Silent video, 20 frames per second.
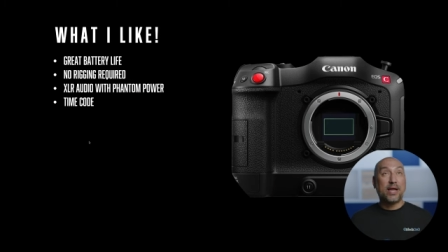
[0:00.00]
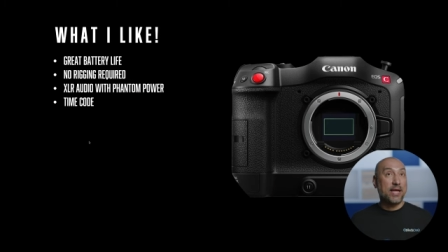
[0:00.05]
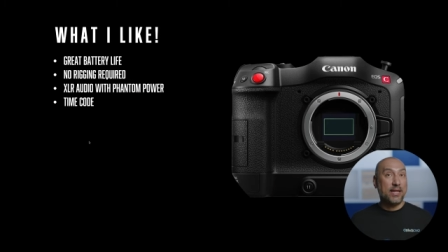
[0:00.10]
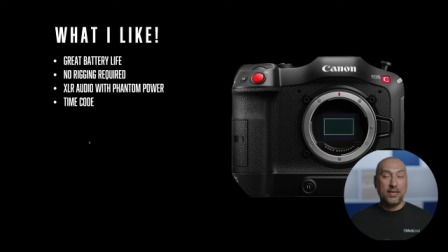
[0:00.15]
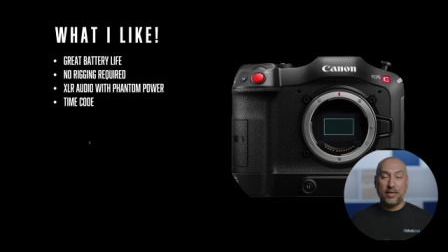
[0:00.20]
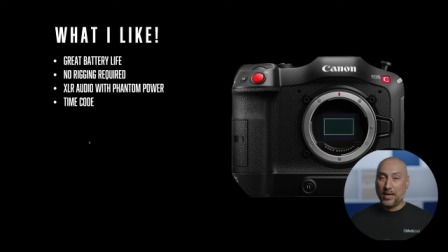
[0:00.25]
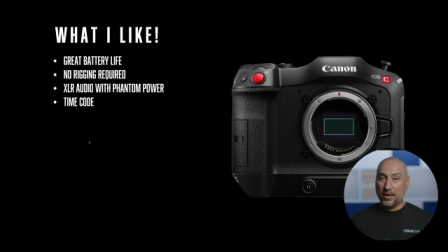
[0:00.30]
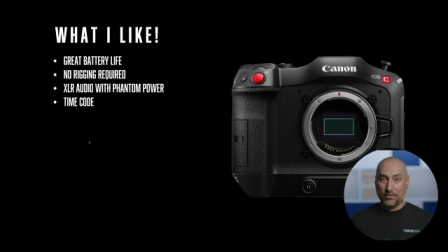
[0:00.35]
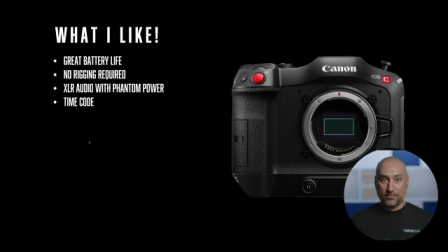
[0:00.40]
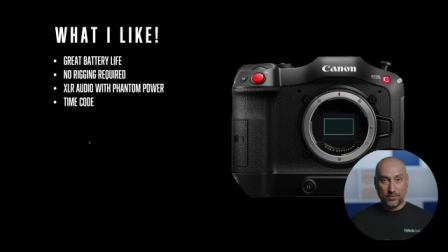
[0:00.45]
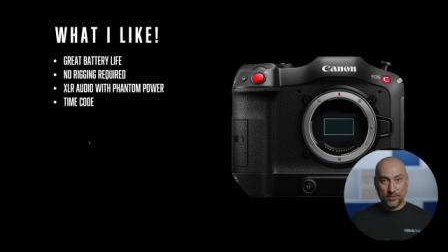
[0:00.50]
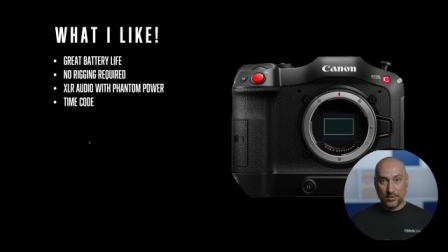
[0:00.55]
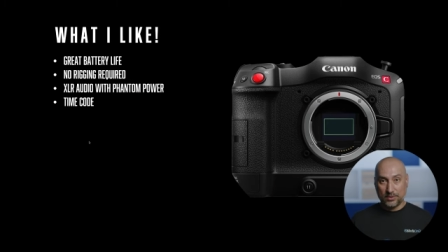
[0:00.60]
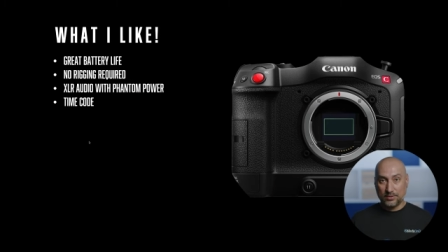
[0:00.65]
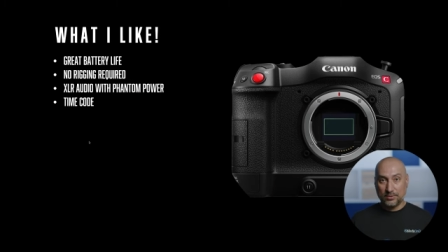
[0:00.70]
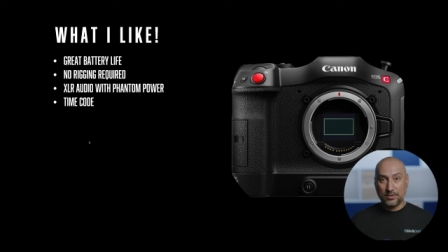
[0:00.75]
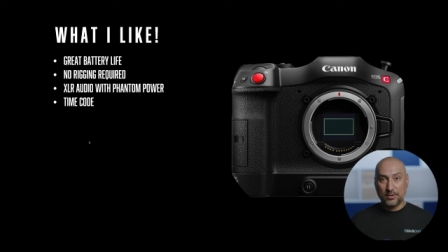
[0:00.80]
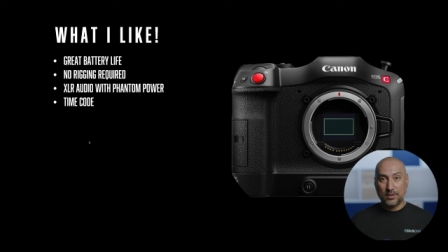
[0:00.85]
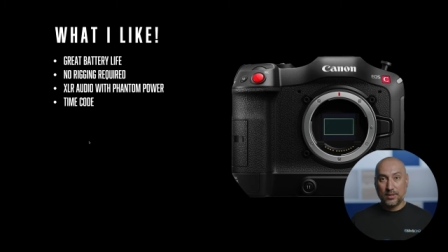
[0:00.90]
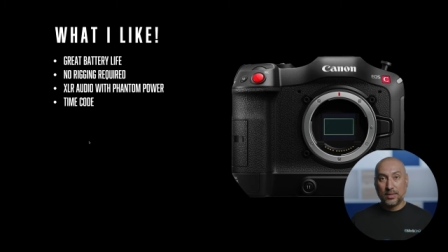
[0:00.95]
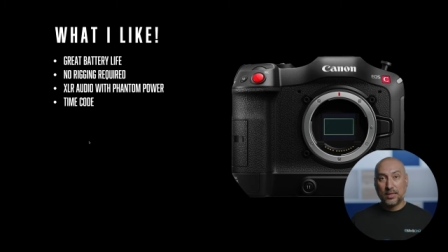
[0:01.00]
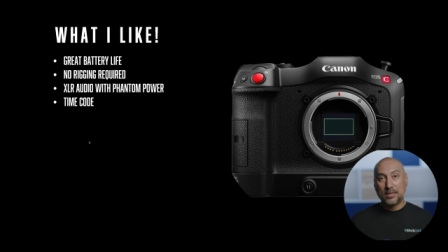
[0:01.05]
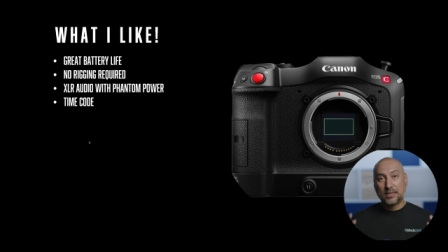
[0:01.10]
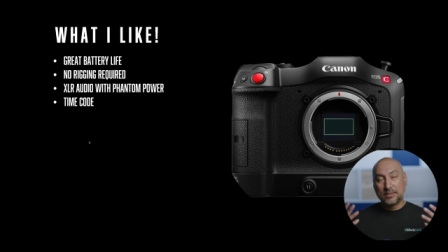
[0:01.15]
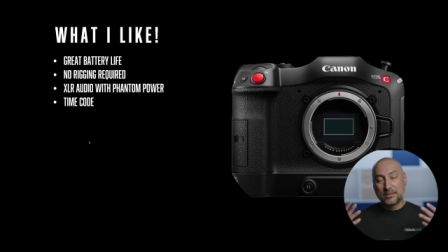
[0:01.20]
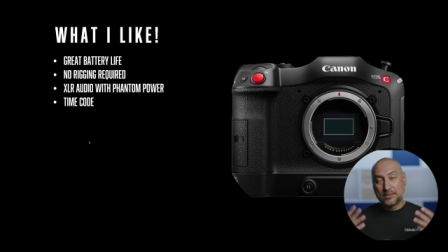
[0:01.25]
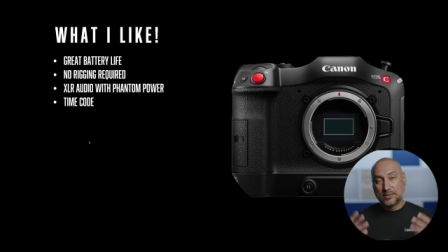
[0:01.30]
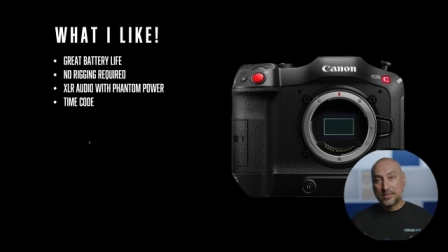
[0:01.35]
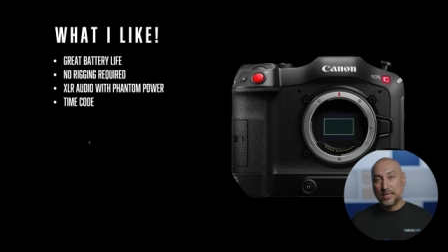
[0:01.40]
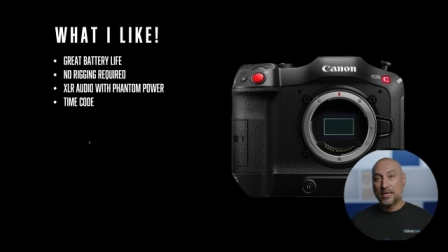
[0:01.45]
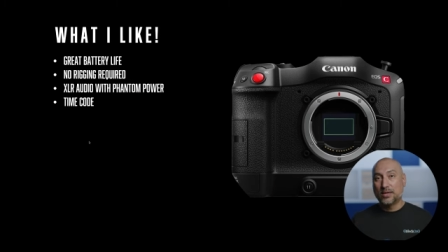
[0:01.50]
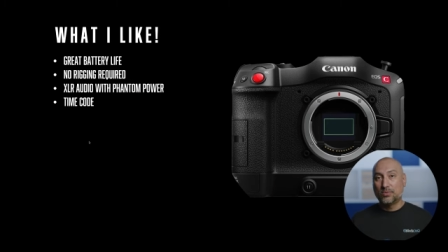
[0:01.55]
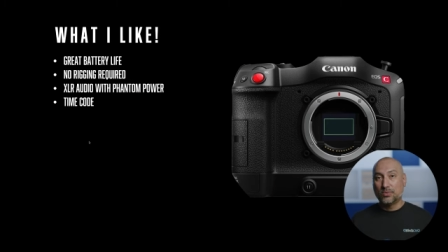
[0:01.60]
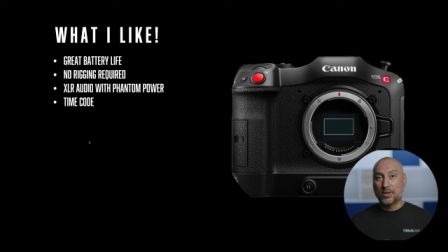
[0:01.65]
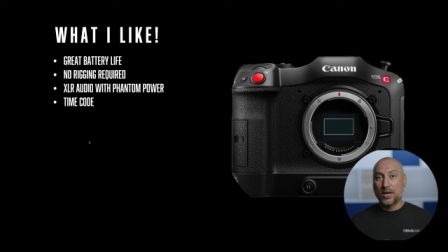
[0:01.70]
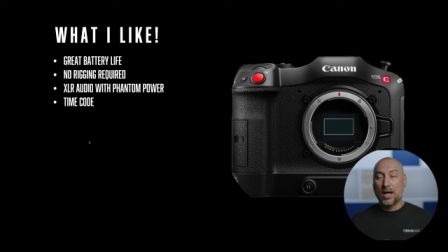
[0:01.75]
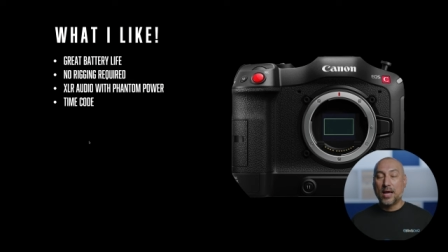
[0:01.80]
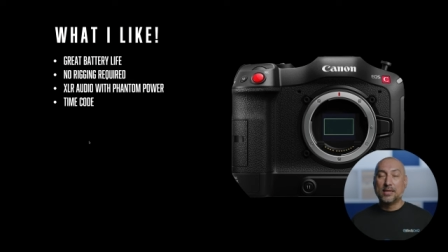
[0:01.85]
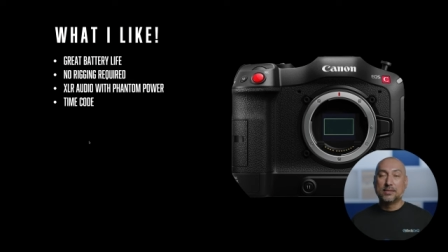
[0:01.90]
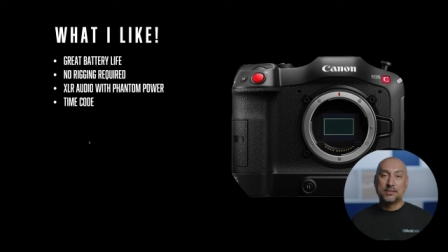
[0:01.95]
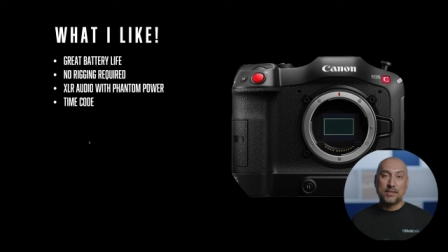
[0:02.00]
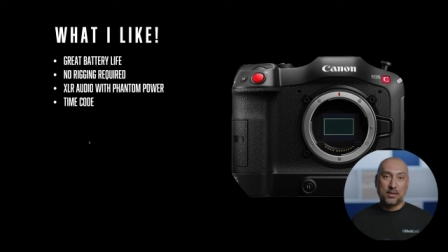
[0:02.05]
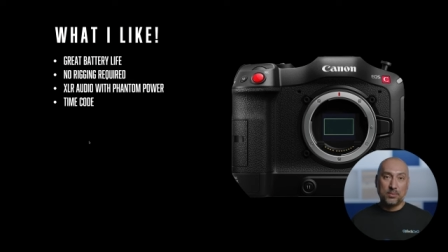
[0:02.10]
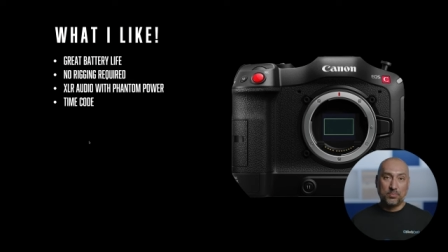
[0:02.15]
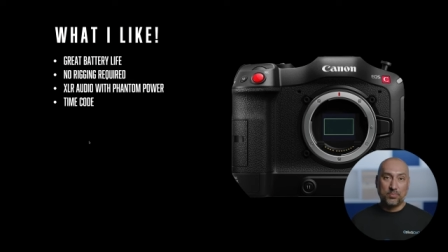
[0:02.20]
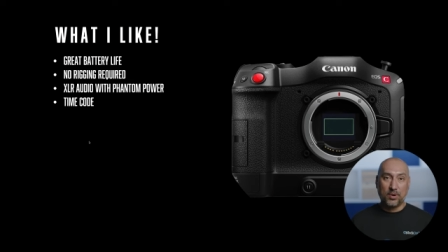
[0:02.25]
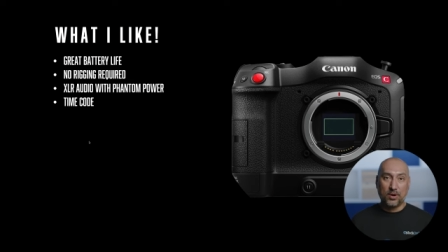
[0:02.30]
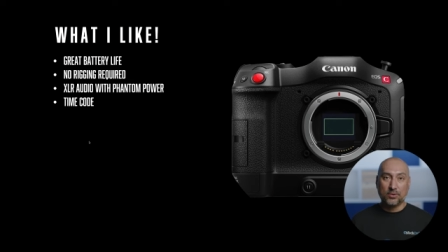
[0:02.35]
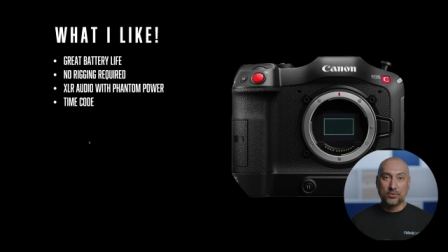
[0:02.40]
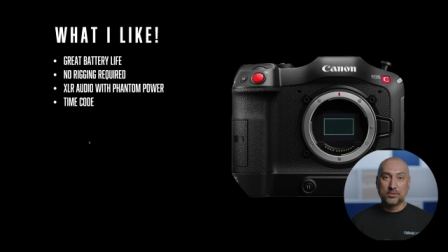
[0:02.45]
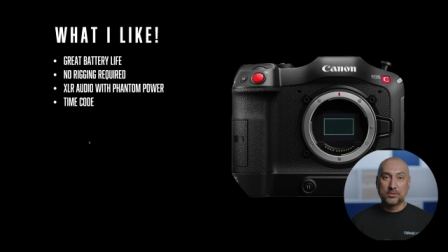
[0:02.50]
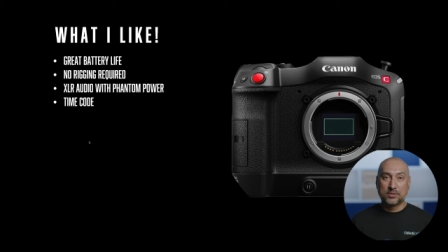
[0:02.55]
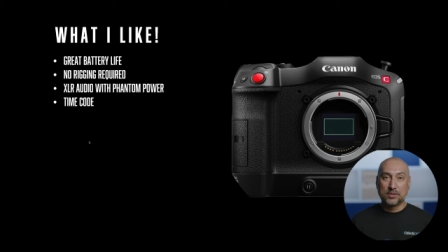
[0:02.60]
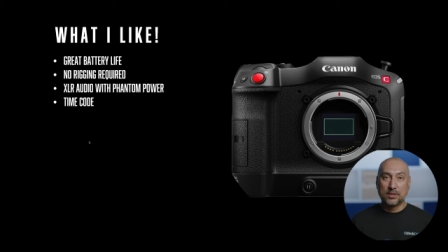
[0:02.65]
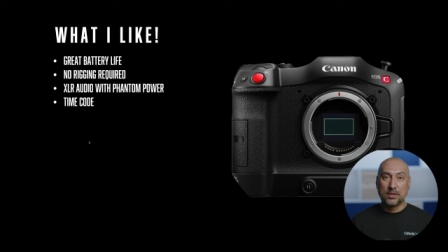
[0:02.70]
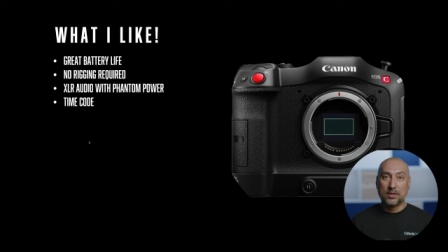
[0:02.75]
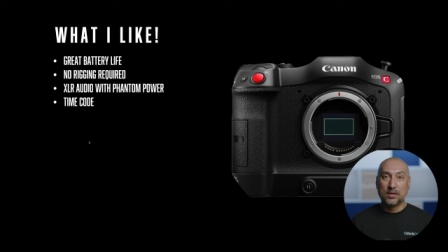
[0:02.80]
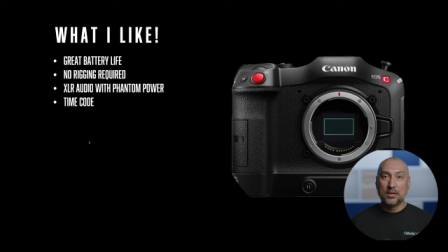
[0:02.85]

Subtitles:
any effort, synchronize in post.